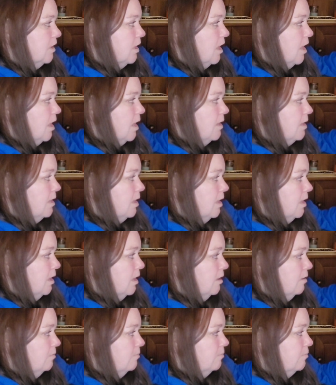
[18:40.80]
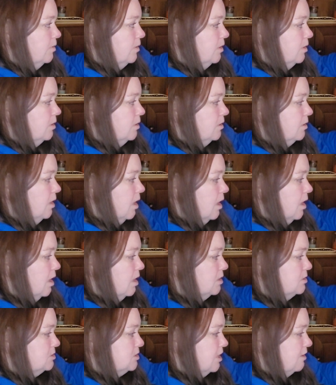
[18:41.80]
I am
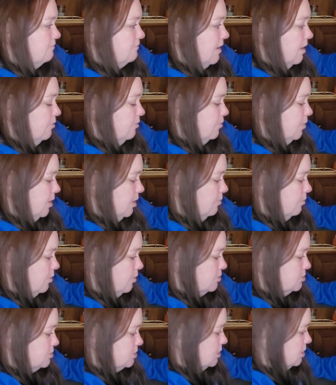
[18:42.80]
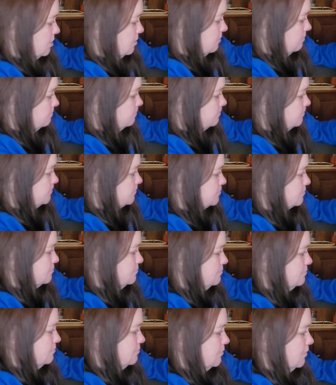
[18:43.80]
not a fountain pen person.
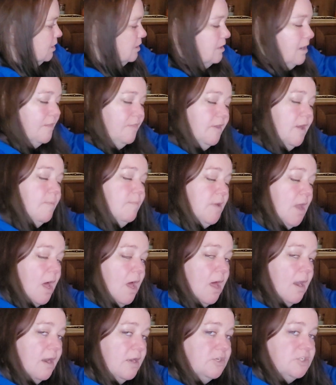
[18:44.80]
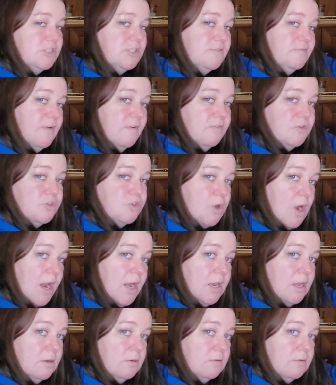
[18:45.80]
Not that I'm not, I just never tried it.